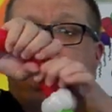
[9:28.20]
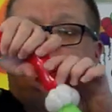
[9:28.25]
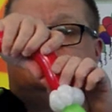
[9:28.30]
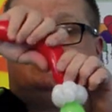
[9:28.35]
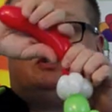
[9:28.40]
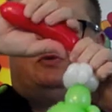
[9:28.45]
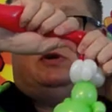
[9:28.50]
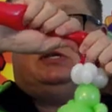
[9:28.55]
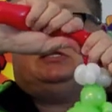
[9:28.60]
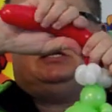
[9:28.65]

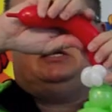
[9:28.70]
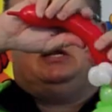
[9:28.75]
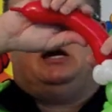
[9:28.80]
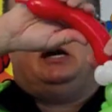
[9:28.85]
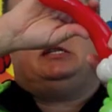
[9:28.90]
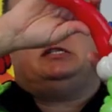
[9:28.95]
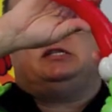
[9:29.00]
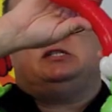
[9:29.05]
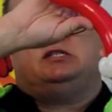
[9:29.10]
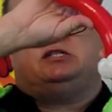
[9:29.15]
squeeze it
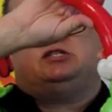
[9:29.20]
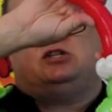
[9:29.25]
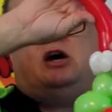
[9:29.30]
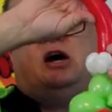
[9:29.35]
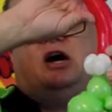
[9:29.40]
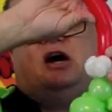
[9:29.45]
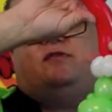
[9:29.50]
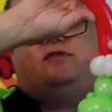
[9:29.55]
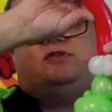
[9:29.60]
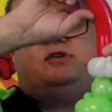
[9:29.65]
nice and
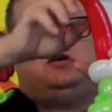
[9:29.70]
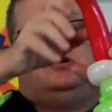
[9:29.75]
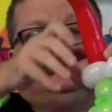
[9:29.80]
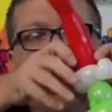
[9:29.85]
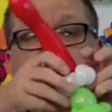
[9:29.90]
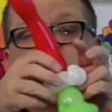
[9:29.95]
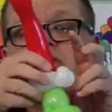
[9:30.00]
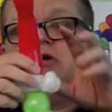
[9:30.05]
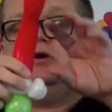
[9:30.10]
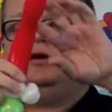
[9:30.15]
soft.
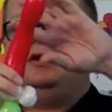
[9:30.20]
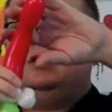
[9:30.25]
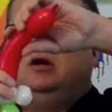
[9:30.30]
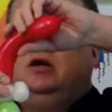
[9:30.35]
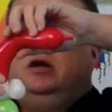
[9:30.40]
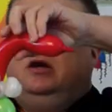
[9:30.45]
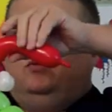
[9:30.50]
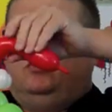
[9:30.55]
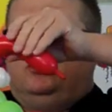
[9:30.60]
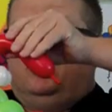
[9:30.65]

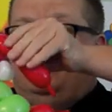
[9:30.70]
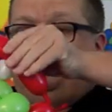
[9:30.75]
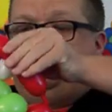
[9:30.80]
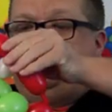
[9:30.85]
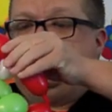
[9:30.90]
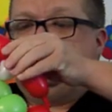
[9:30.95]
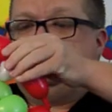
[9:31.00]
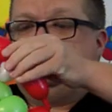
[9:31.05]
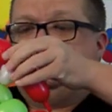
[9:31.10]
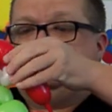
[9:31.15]
We're going to
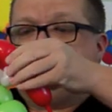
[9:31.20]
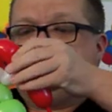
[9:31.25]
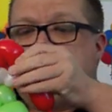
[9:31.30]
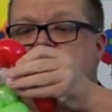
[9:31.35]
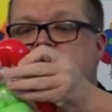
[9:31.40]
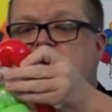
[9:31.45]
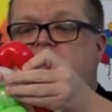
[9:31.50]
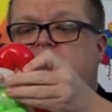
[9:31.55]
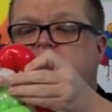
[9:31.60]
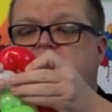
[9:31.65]
bend it
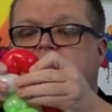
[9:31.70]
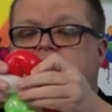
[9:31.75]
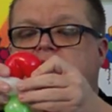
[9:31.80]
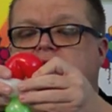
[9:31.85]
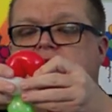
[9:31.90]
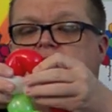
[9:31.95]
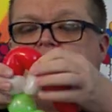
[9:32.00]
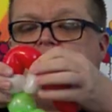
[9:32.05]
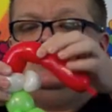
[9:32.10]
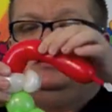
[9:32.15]
down
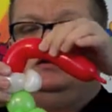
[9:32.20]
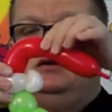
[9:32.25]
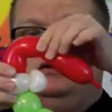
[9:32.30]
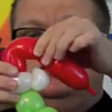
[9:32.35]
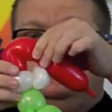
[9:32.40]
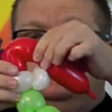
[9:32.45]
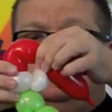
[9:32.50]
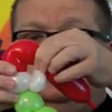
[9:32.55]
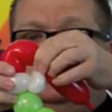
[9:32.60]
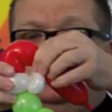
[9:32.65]

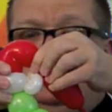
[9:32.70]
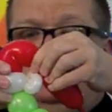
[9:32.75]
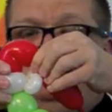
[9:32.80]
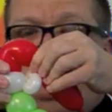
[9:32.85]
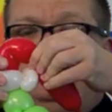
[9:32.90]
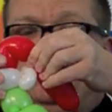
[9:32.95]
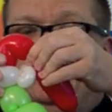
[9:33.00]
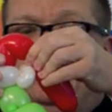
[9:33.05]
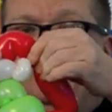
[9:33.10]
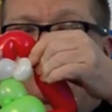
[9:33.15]
and
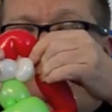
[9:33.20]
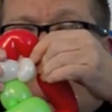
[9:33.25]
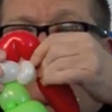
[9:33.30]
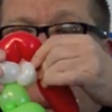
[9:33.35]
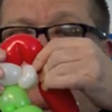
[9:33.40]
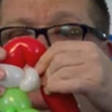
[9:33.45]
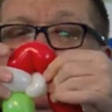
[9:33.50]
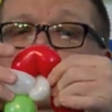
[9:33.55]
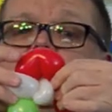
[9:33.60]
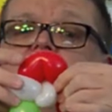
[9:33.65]
find a
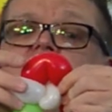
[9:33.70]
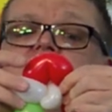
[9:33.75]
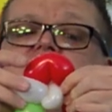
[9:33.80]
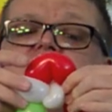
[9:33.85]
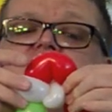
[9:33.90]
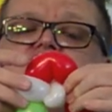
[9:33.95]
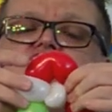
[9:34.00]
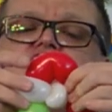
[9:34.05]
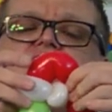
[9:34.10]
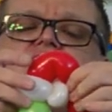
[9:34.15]
point where it
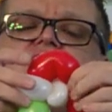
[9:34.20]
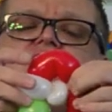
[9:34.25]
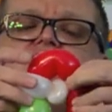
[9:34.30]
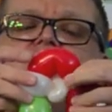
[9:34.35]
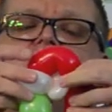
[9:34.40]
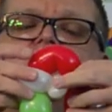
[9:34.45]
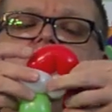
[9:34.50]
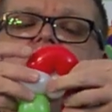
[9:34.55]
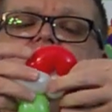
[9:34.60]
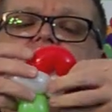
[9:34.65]
looks just
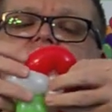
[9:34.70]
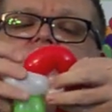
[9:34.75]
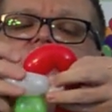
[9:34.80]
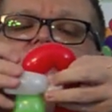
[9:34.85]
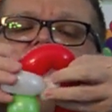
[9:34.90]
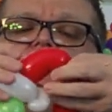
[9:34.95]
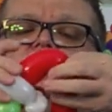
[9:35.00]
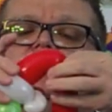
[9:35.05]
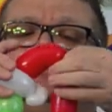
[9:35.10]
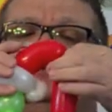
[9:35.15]
right
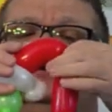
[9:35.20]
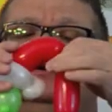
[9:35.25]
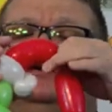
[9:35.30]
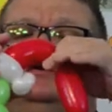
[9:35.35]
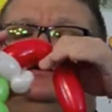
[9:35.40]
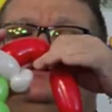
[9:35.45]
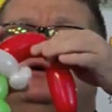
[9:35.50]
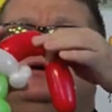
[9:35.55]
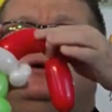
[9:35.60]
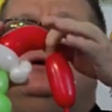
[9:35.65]

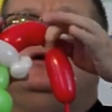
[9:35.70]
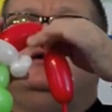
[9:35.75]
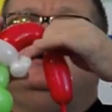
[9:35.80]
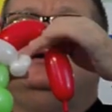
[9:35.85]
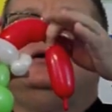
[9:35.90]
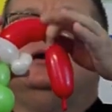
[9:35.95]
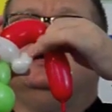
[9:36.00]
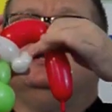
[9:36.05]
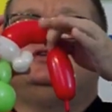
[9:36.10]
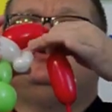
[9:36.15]

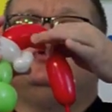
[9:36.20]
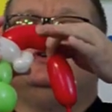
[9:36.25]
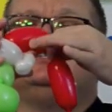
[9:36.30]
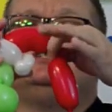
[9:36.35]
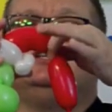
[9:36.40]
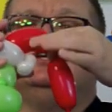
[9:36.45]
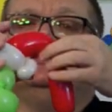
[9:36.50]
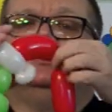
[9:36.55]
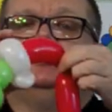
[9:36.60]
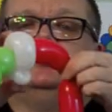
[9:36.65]
and
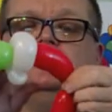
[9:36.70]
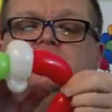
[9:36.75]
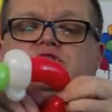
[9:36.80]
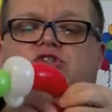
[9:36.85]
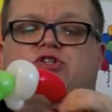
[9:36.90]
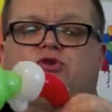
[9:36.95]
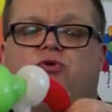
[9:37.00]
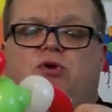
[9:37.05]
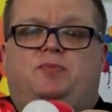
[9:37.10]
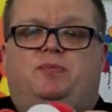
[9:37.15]
twist it into those
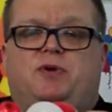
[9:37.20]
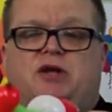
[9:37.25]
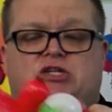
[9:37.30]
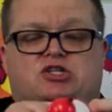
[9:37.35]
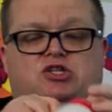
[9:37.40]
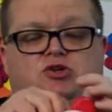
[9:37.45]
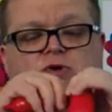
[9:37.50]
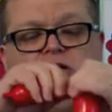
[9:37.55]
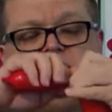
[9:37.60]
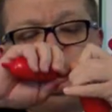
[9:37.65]
three
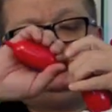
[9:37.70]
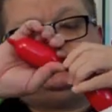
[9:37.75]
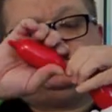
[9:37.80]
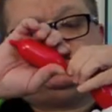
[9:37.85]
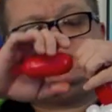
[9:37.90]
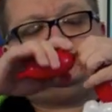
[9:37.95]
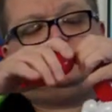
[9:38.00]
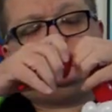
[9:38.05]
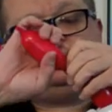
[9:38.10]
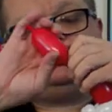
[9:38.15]
pinch
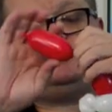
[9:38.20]
twists.